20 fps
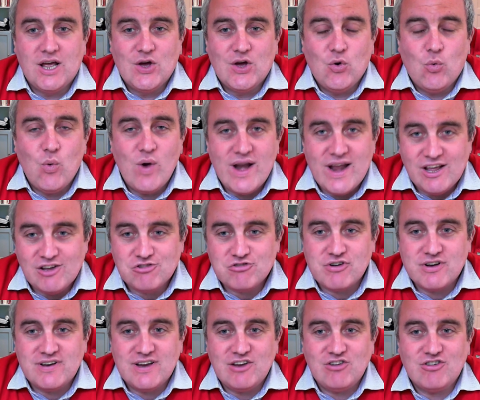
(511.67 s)
When history
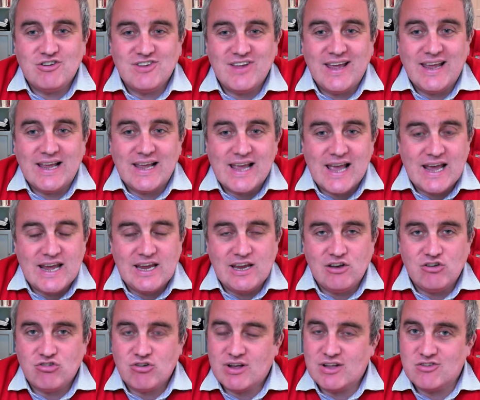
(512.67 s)
teachers
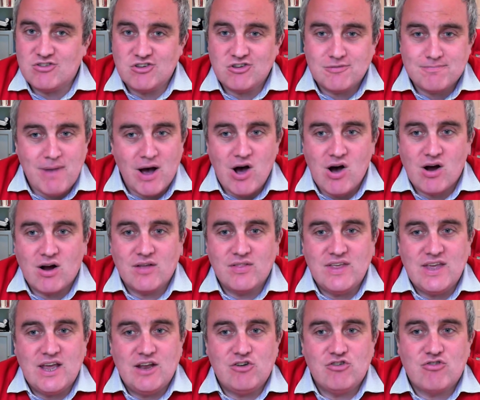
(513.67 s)
engage and spark
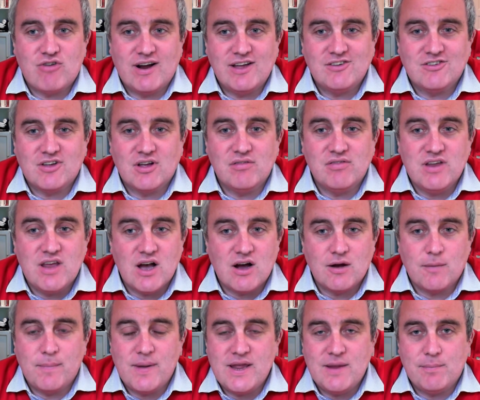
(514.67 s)
the interest of young
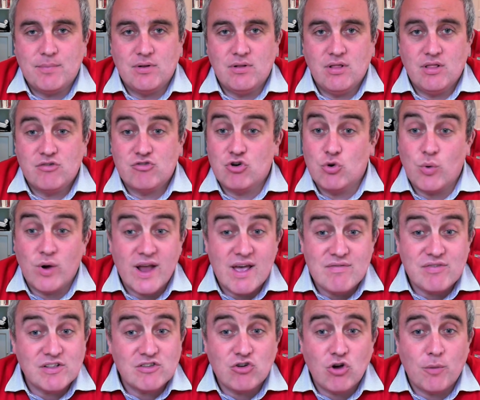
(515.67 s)
people through
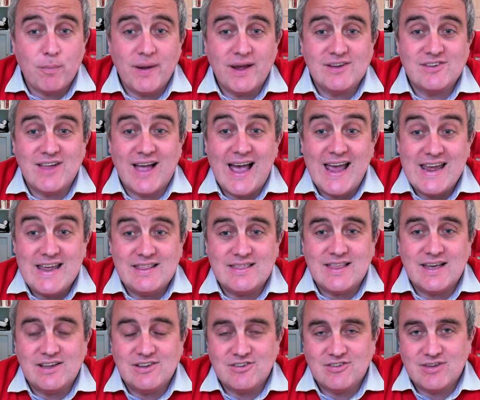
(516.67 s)
whatever topics aid
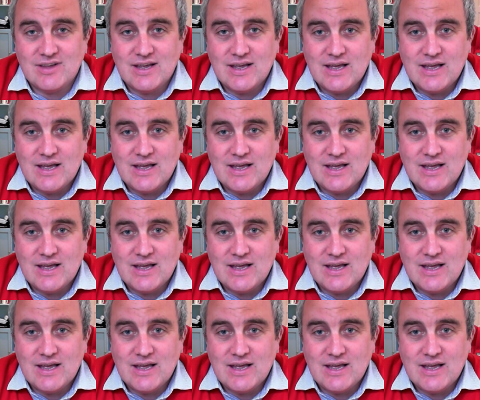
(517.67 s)
this,